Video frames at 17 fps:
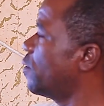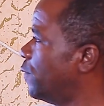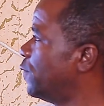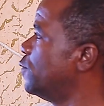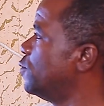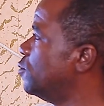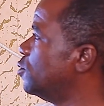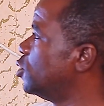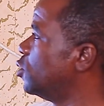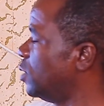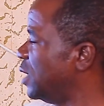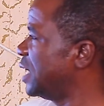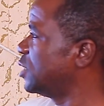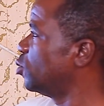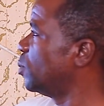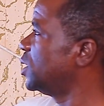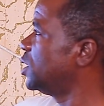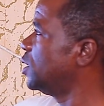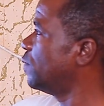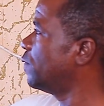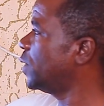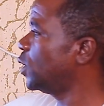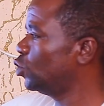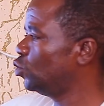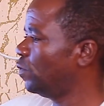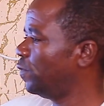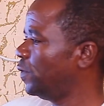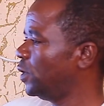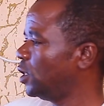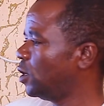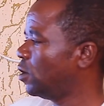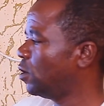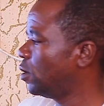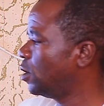food. That's domestic fowl to
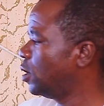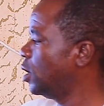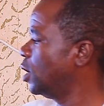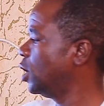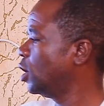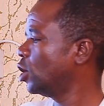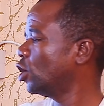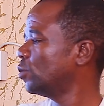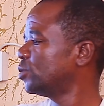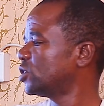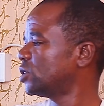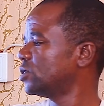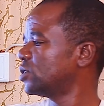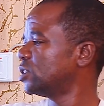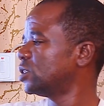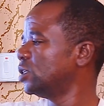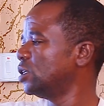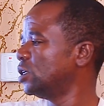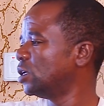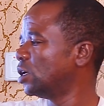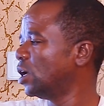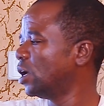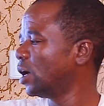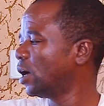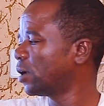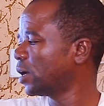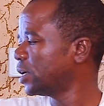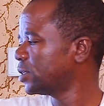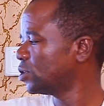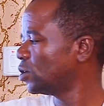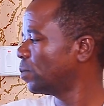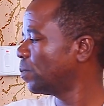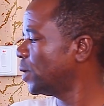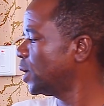feed on. Option C,
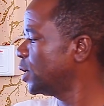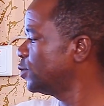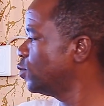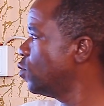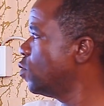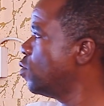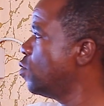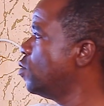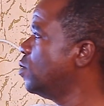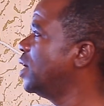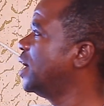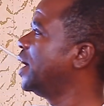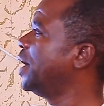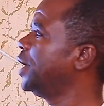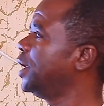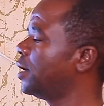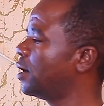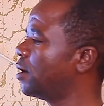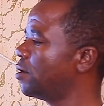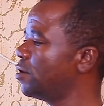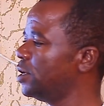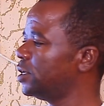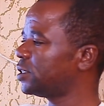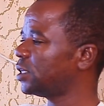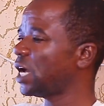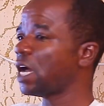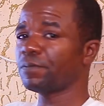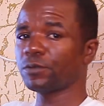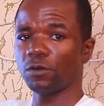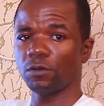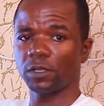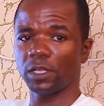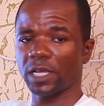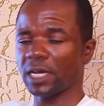grasshoppers will increase.
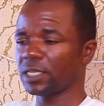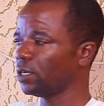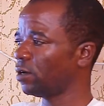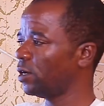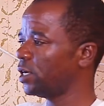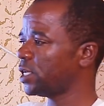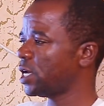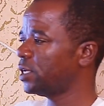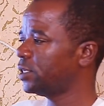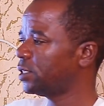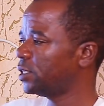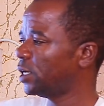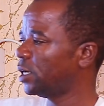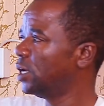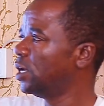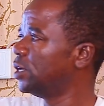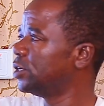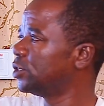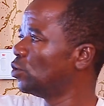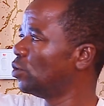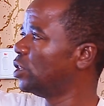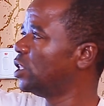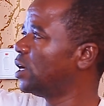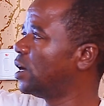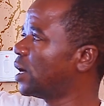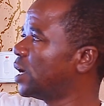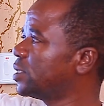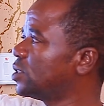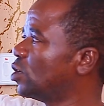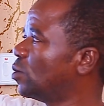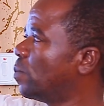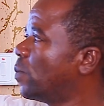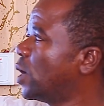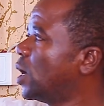Absolutely, that's the correct answer. So the
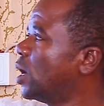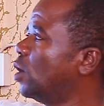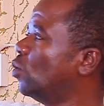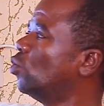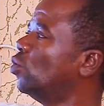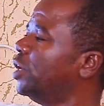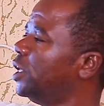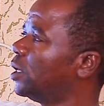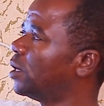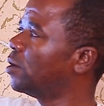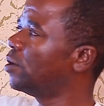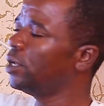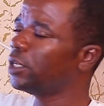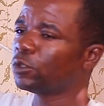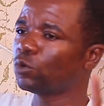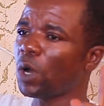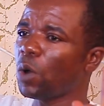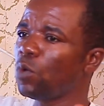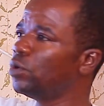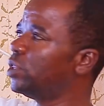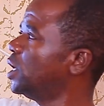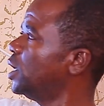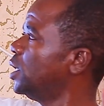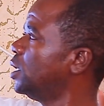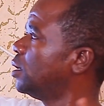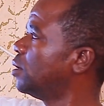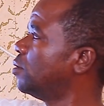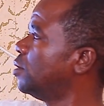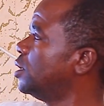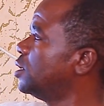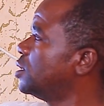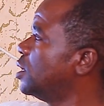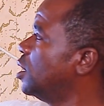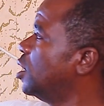grasshopper will increase. Why would they increase?